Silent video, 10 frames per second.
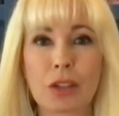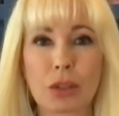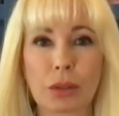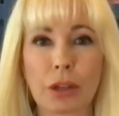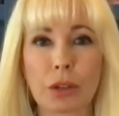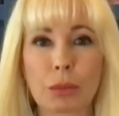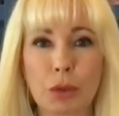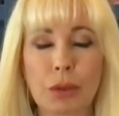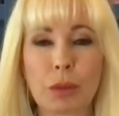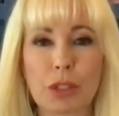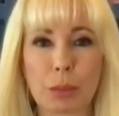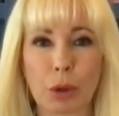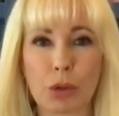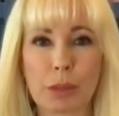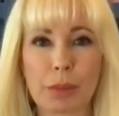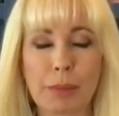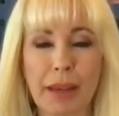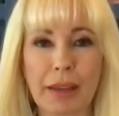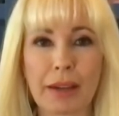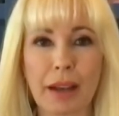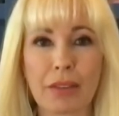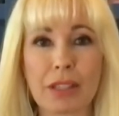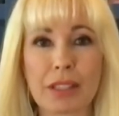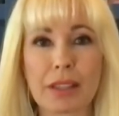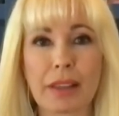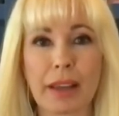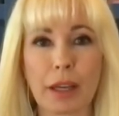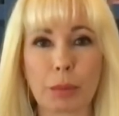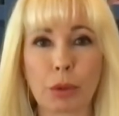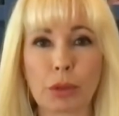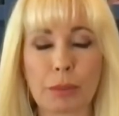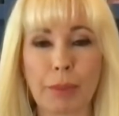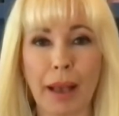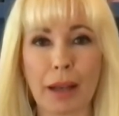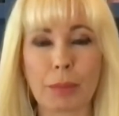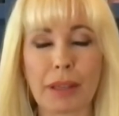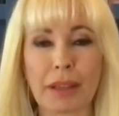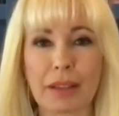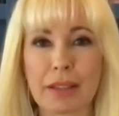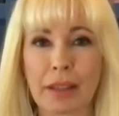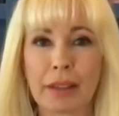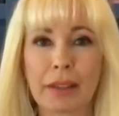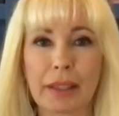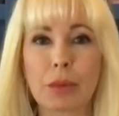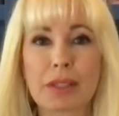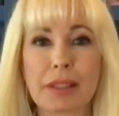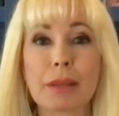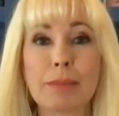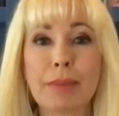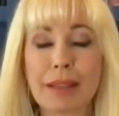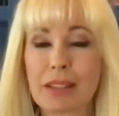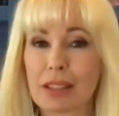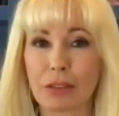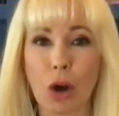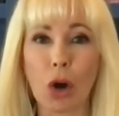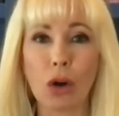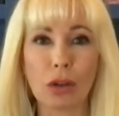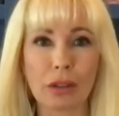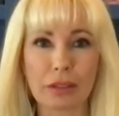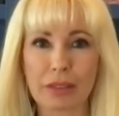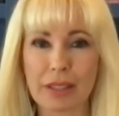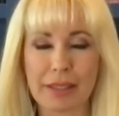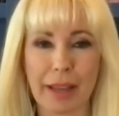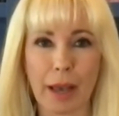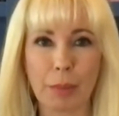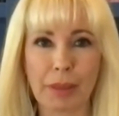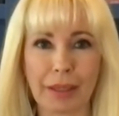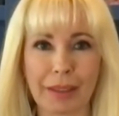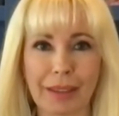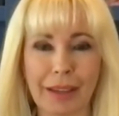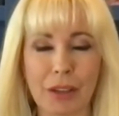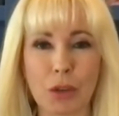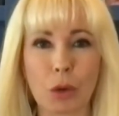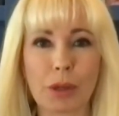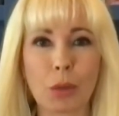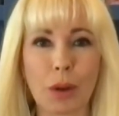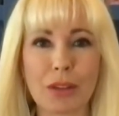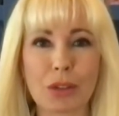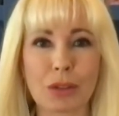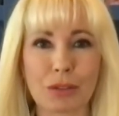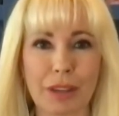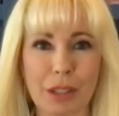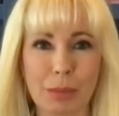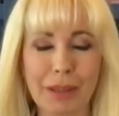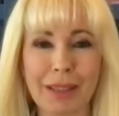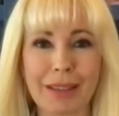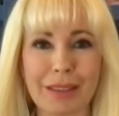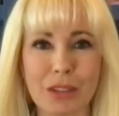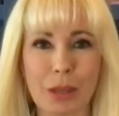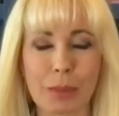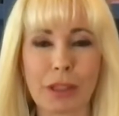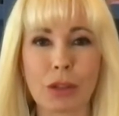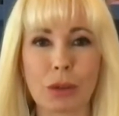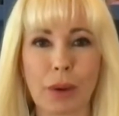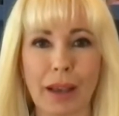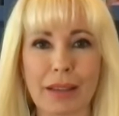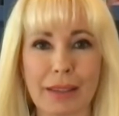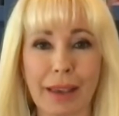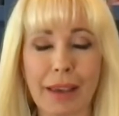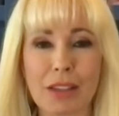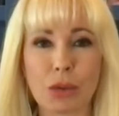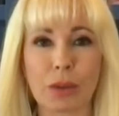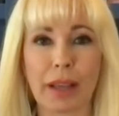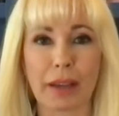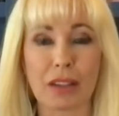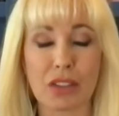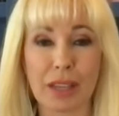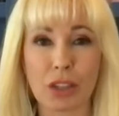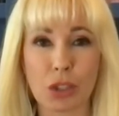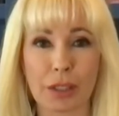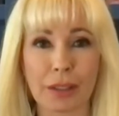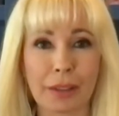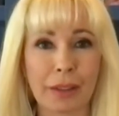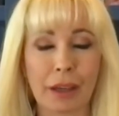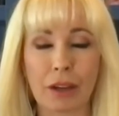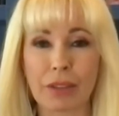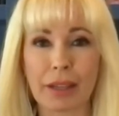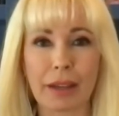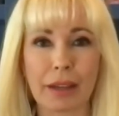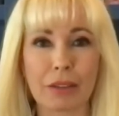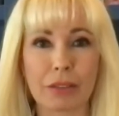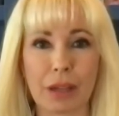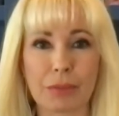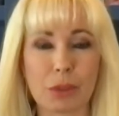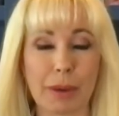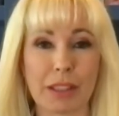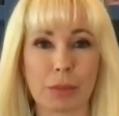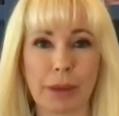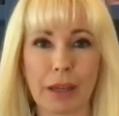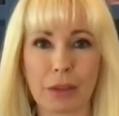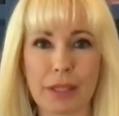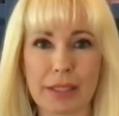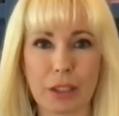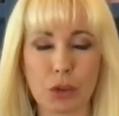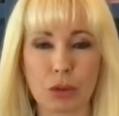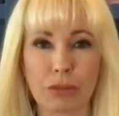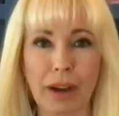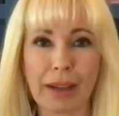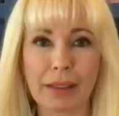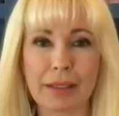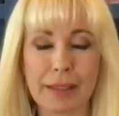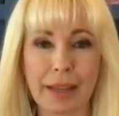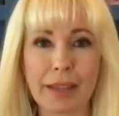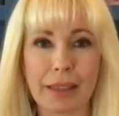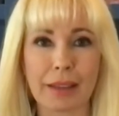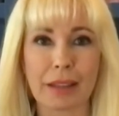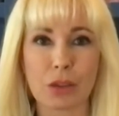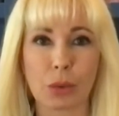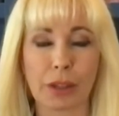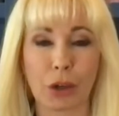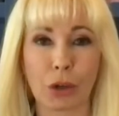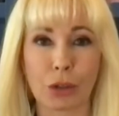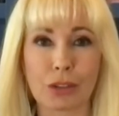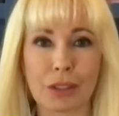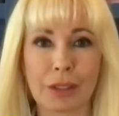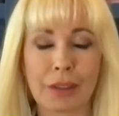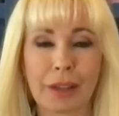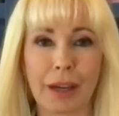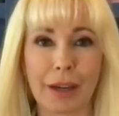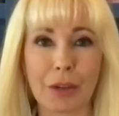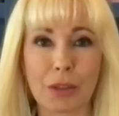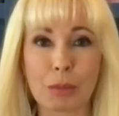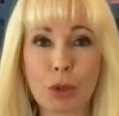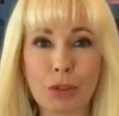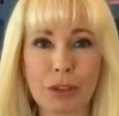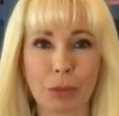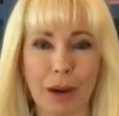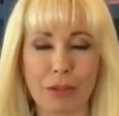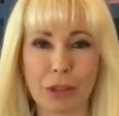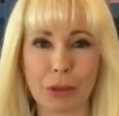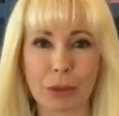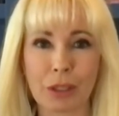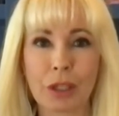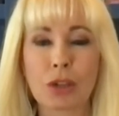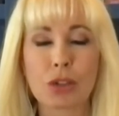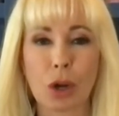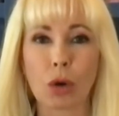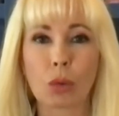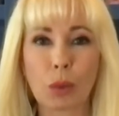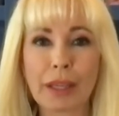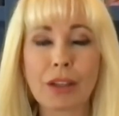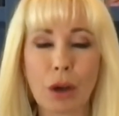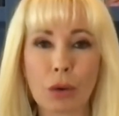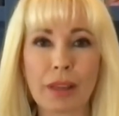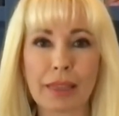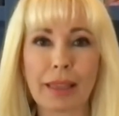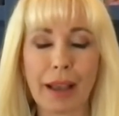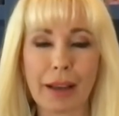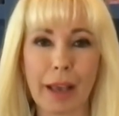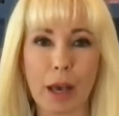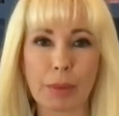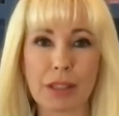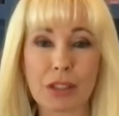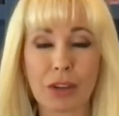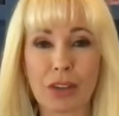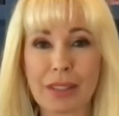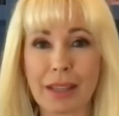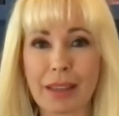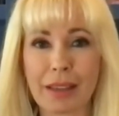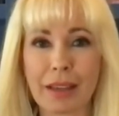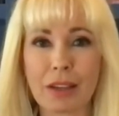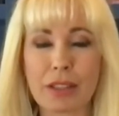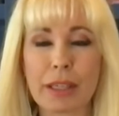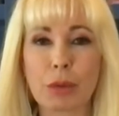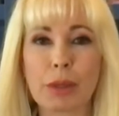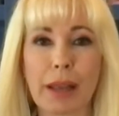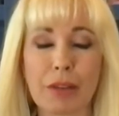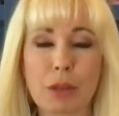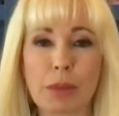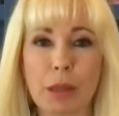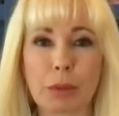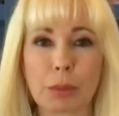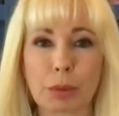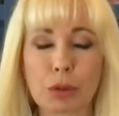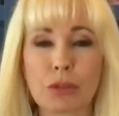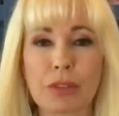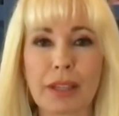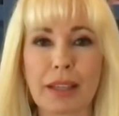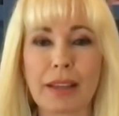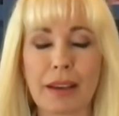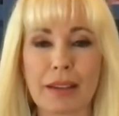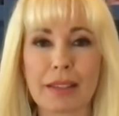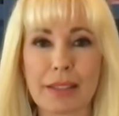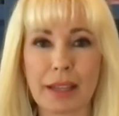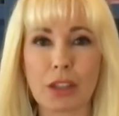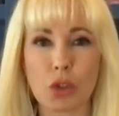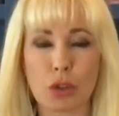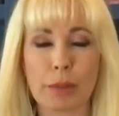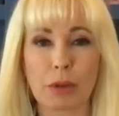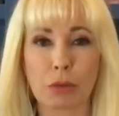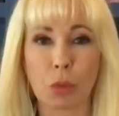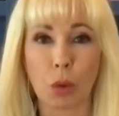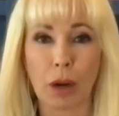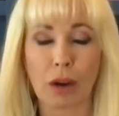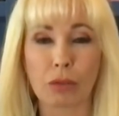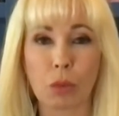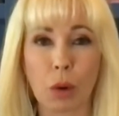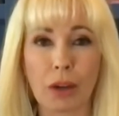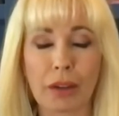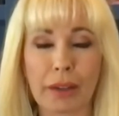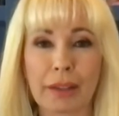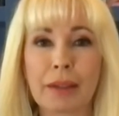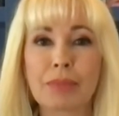So another movie was supposed to be made, and obviously they had to pull it back because it was in the midst of all of this happening and nobody wants to invest money in somebody who has a case or an accusation of any kind of uh, domestic battery sexual violence anything that's going to hurt uh, the movie revenue so we know that that happened as far as anything else he would have to be able to prove that he had a steady stream of, of work